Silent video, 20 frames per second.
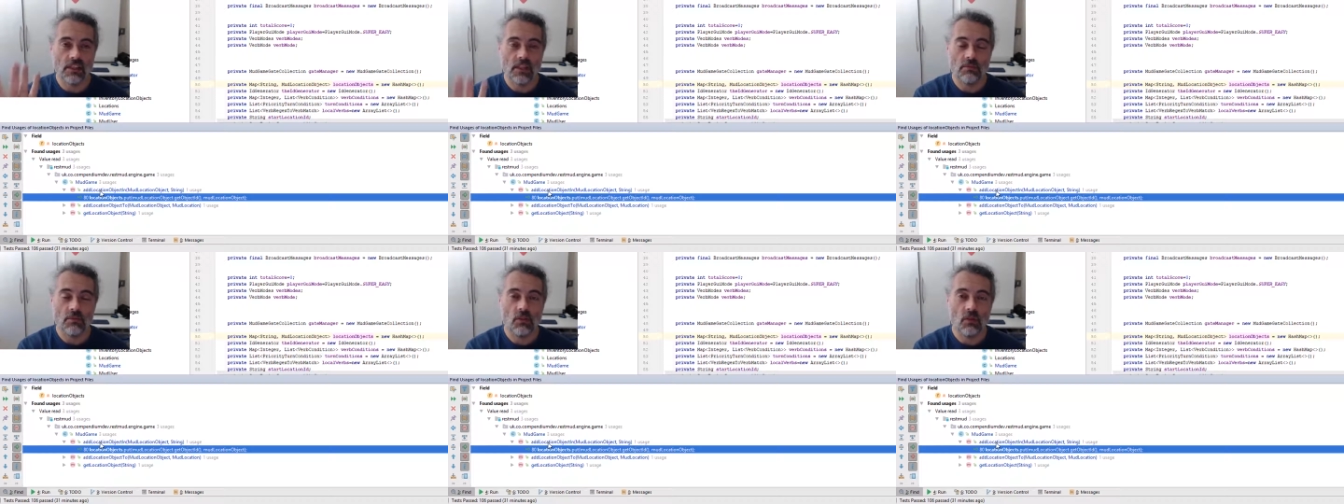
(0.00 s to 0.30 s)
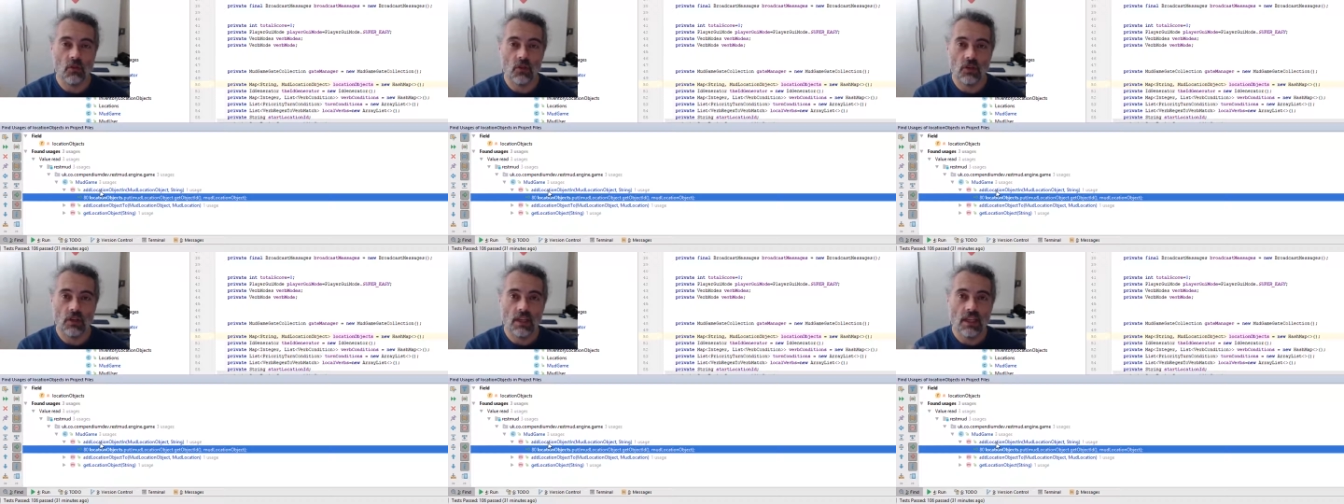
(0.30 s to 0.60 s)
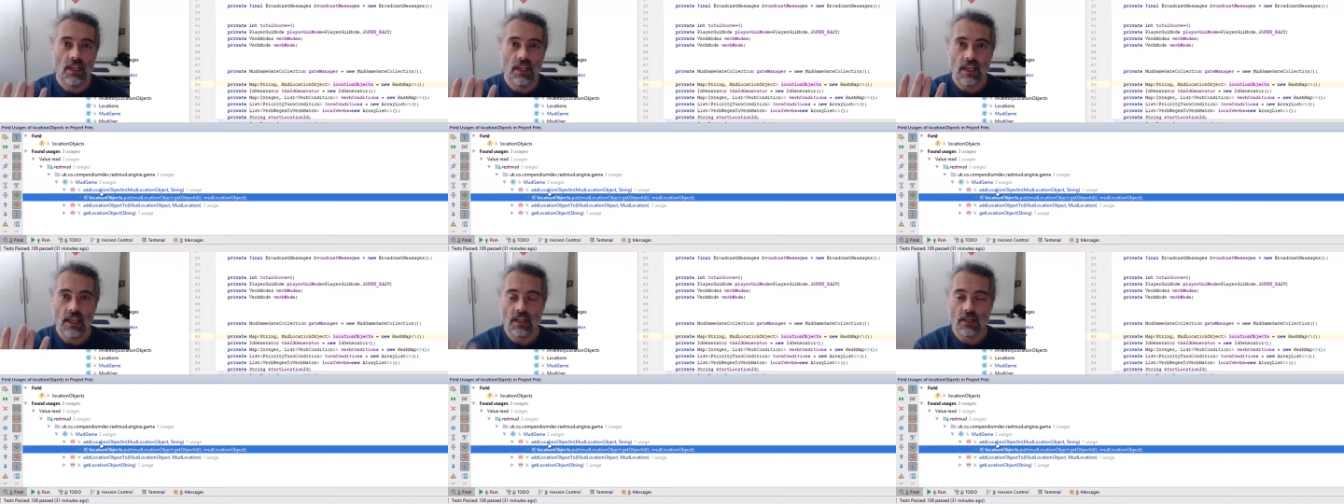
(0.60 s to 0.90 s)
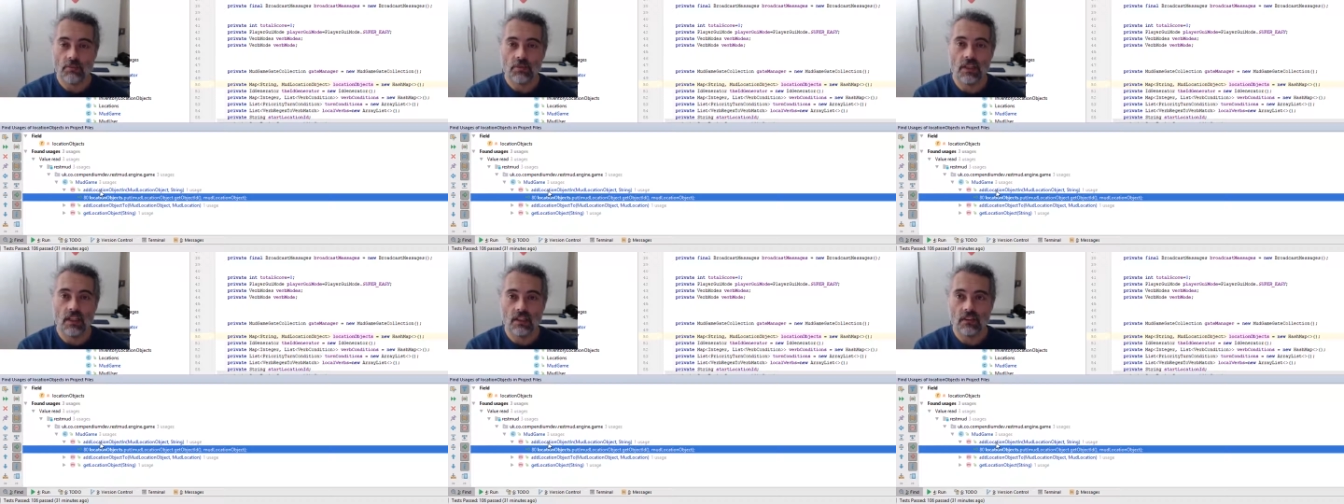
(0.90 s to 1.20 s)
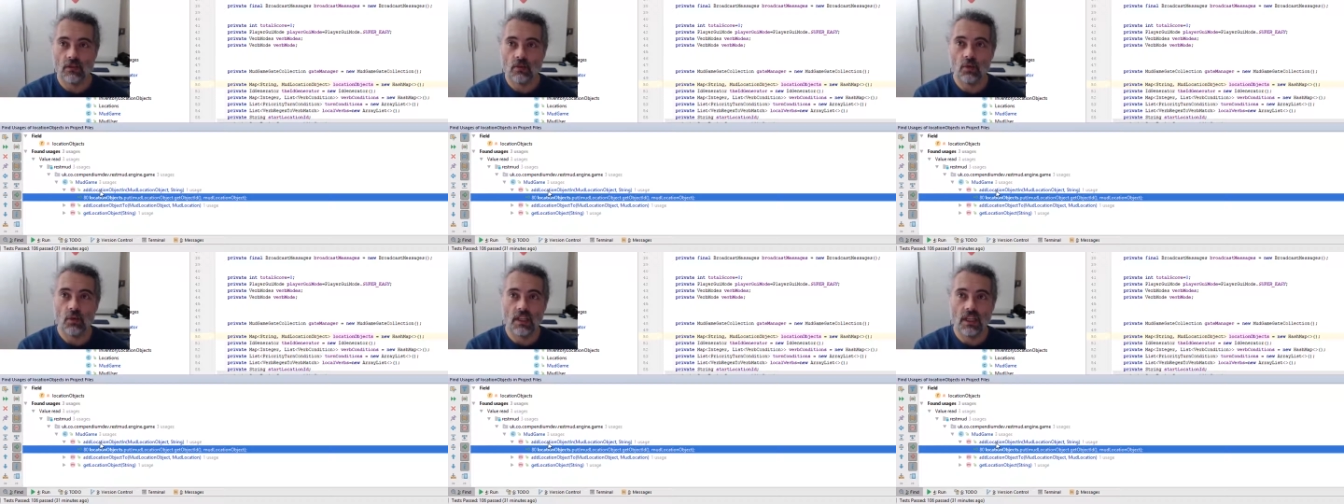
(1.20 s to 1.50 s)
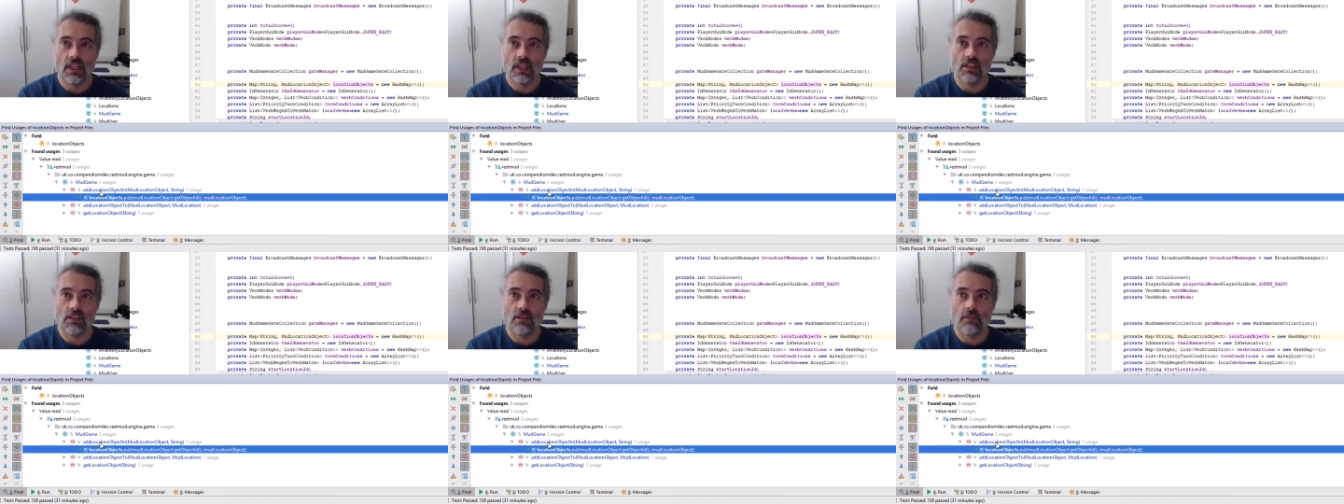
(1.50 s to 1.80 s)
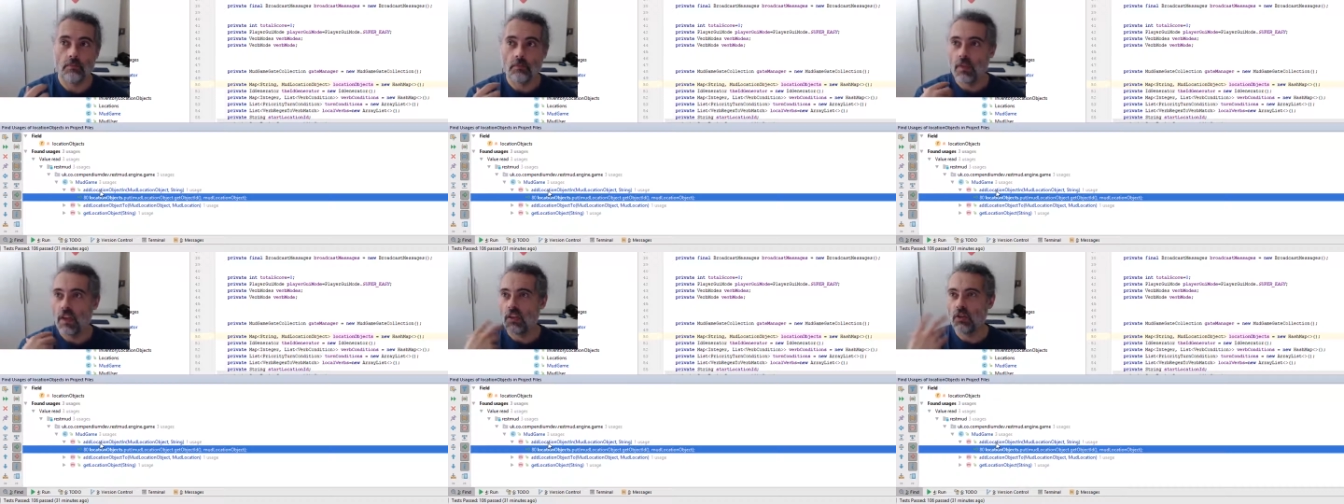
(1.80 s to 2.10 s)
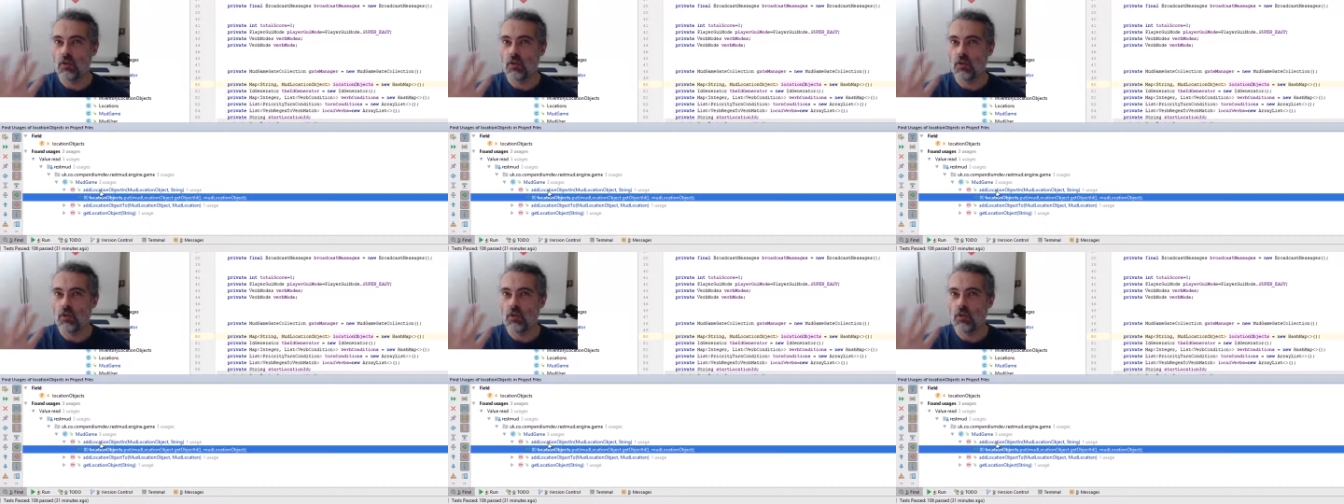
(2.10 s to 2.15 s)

They belong in a particular location.